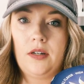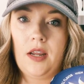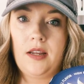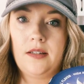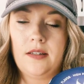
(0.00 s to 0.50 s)

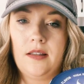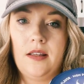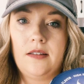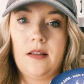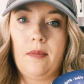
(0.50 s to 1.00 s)
taste
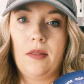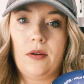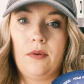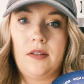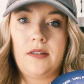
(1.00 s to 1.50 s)
that some other
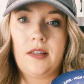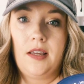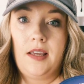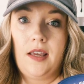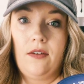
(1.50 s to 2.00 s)
ones
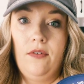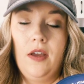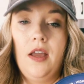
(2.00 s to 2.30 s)
can give.